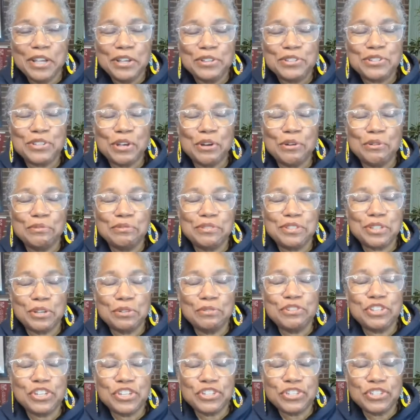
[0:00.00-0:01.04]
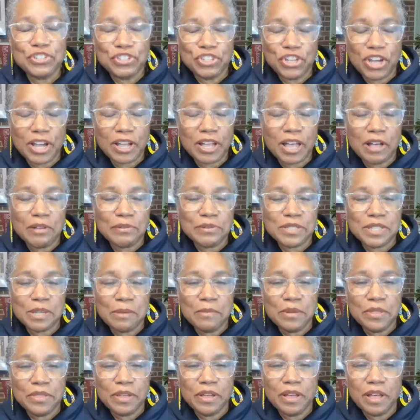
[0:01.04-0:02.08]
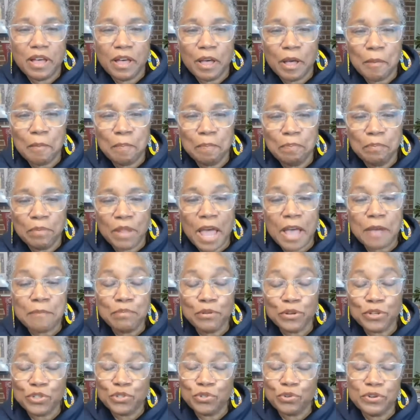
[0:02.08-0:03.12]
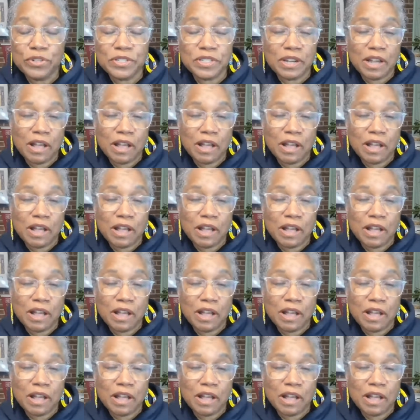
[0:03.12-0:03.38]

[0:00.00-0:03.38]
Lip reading: So just check out some of the Black bookstores,